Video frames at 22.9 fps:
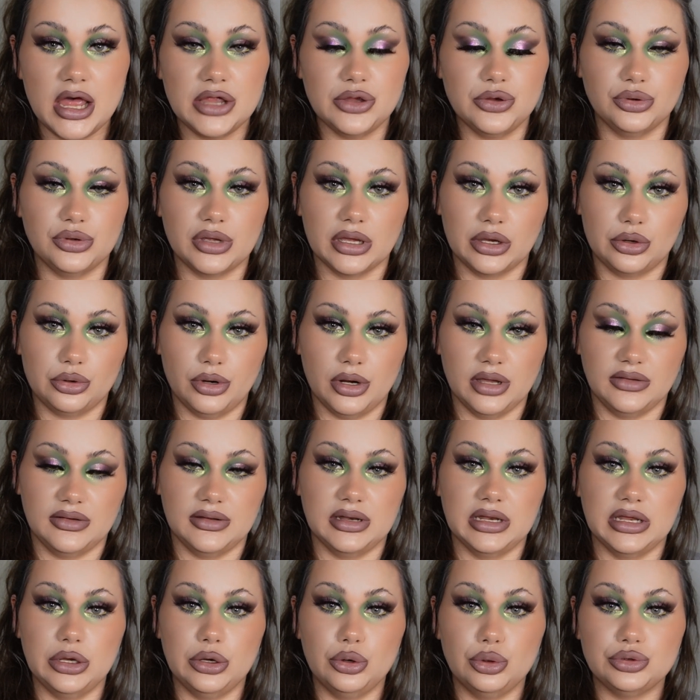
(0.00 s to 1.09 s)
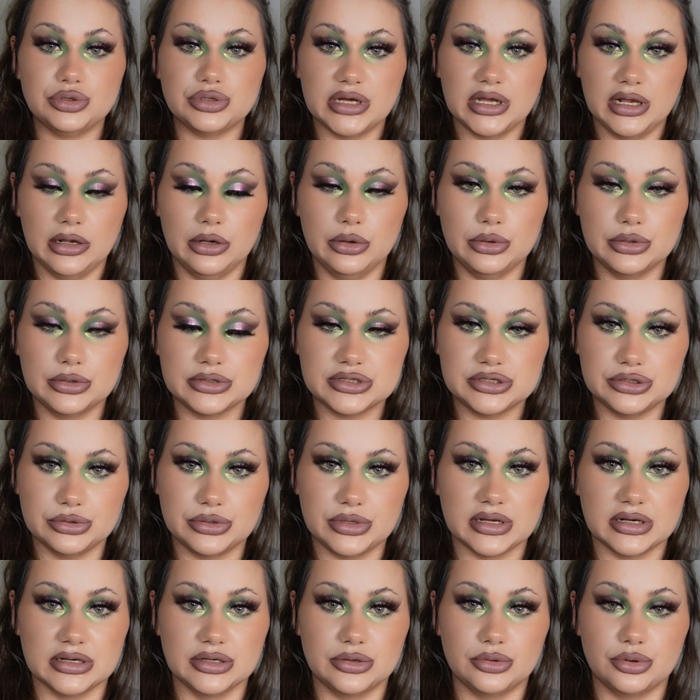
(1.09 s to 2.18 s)
You can create neutral looks, you
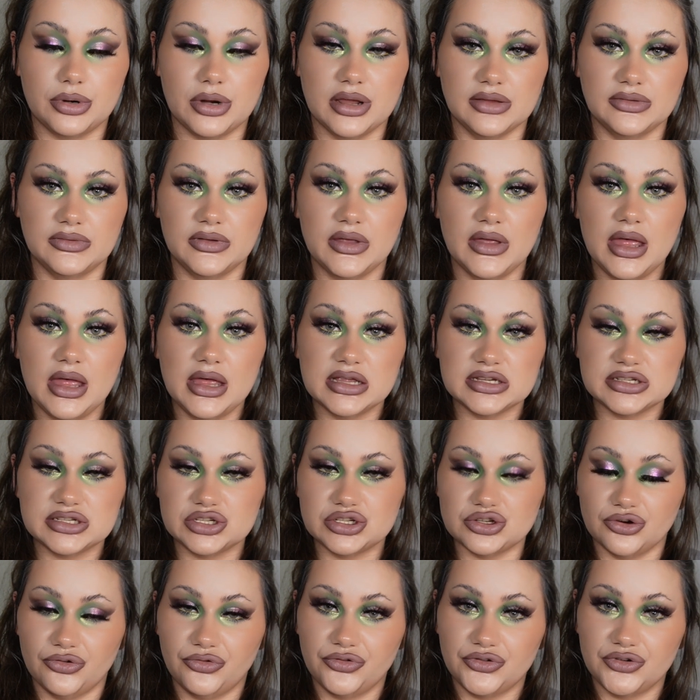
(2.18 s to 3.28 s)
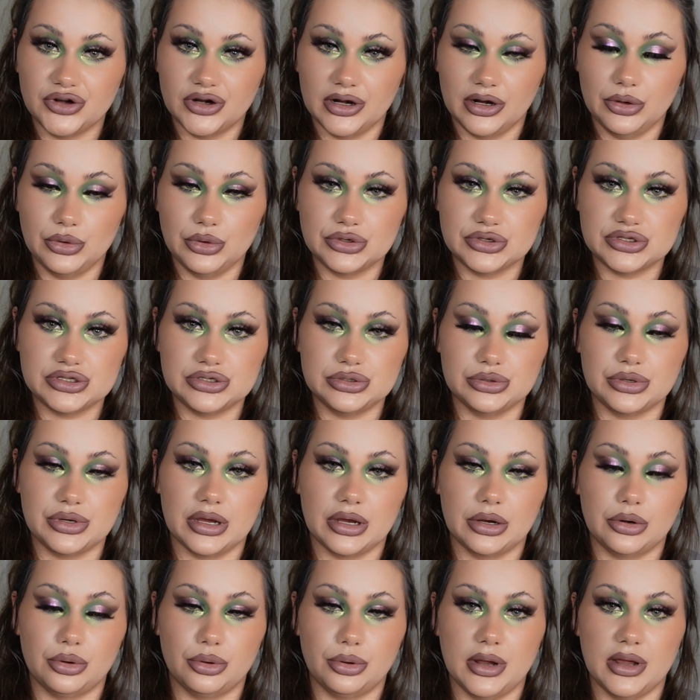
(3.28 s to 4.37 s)
can create soft looks, you can
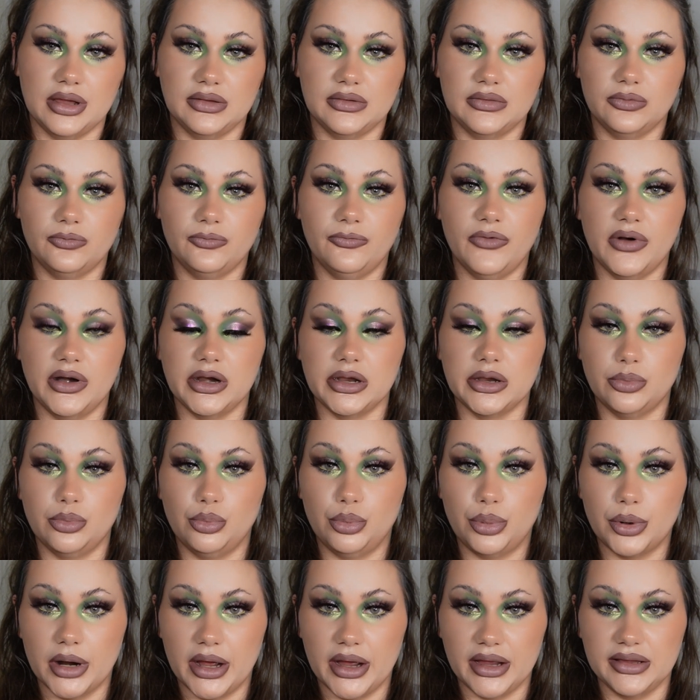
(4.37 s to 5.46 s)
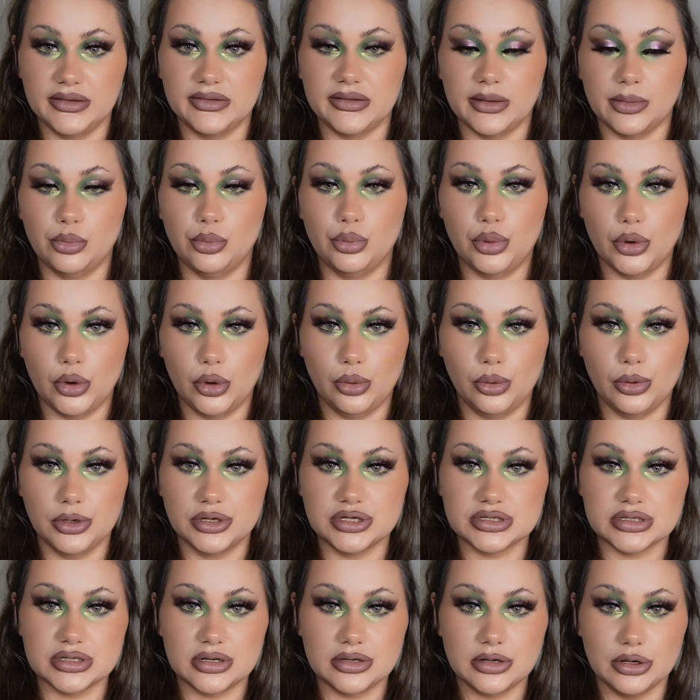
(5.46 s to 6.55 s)
create very bright and bold
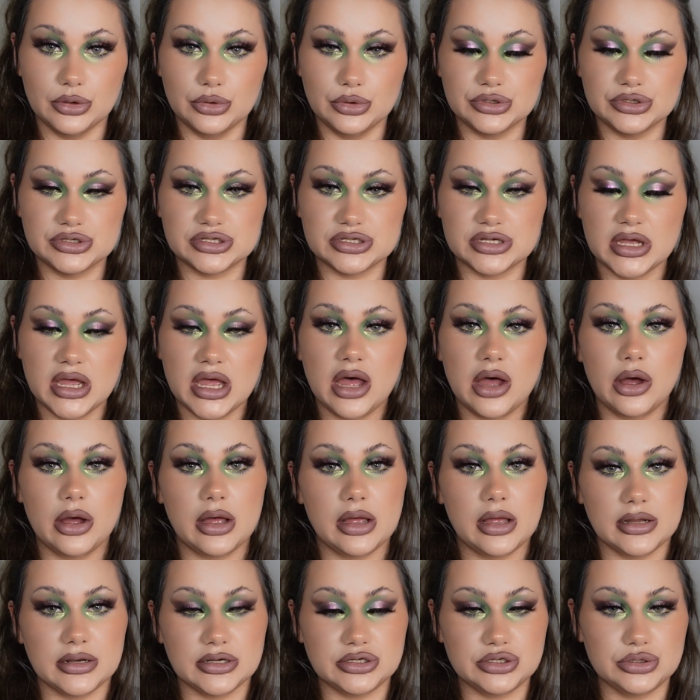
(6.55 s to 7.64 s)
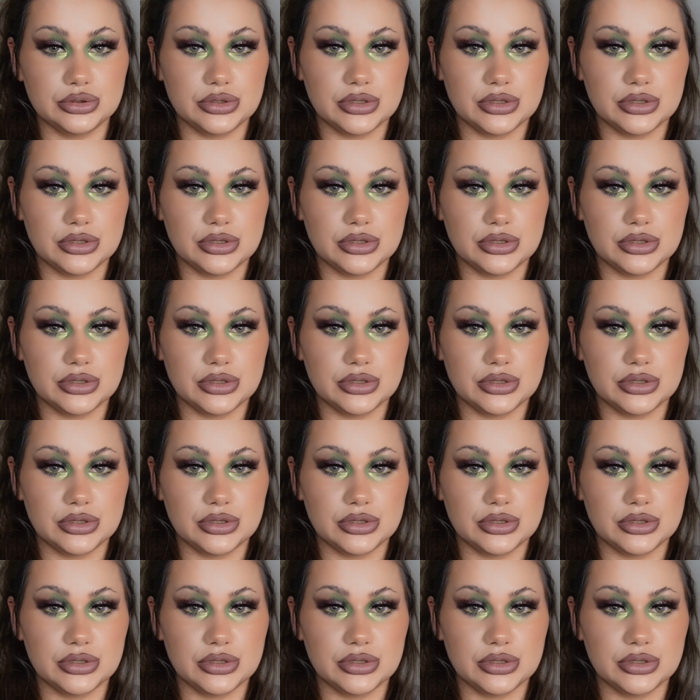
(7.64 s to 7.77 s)
looks, and you